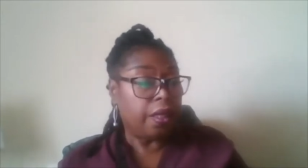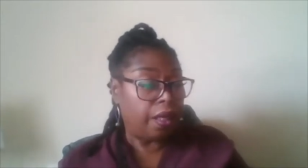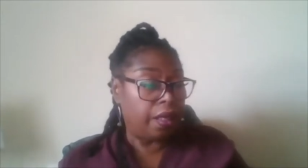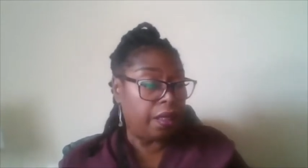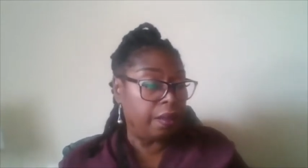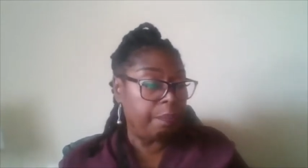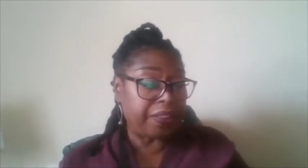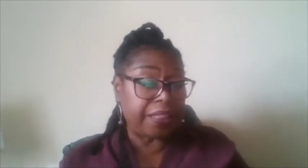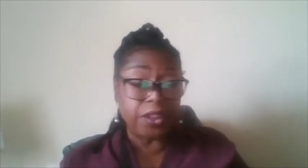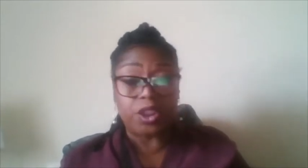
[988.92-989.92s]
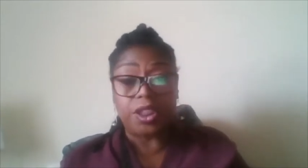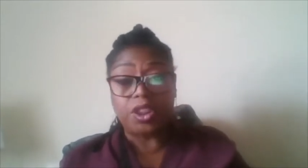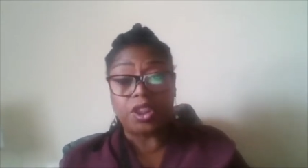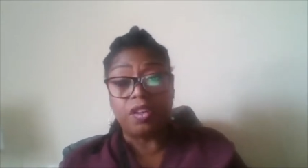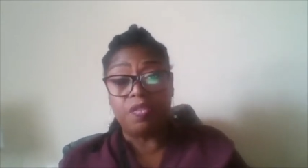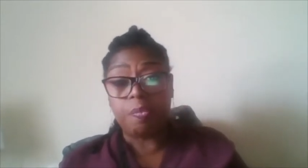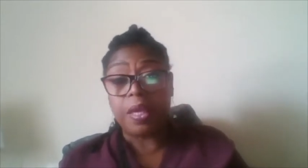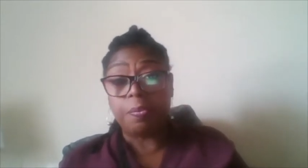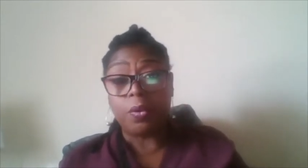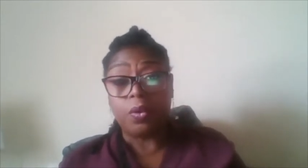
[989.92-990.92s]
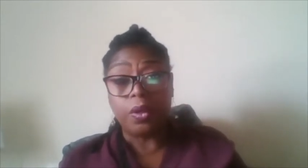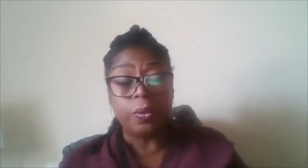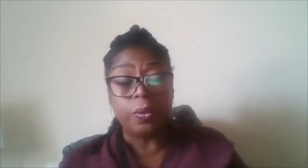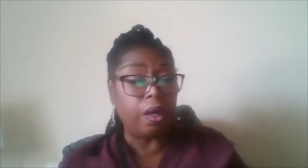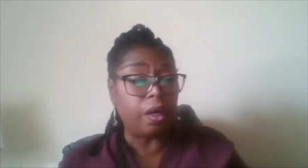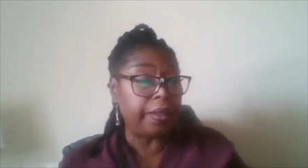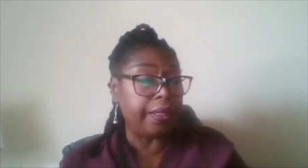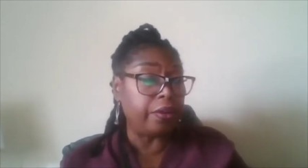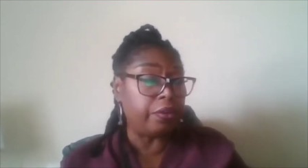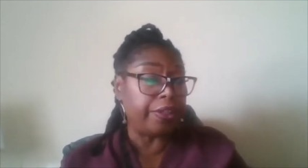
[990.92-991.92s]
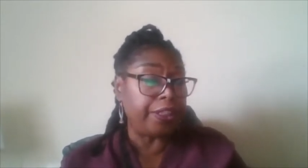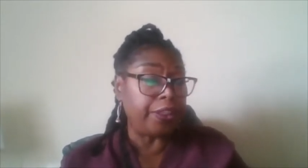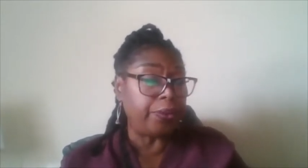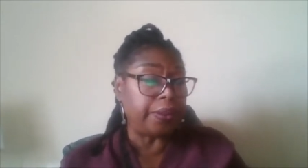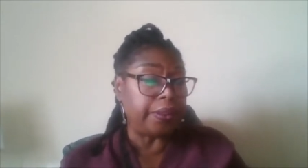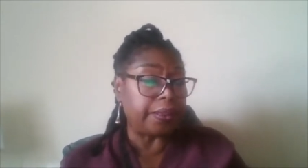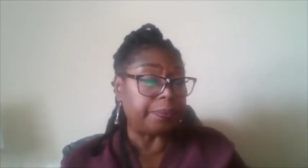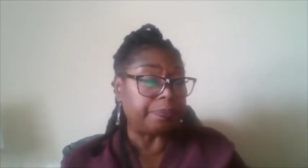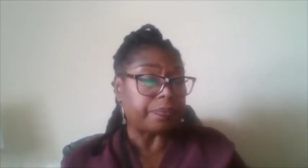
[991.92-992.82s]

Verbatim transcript: uh, percentage of people who are in credit unions.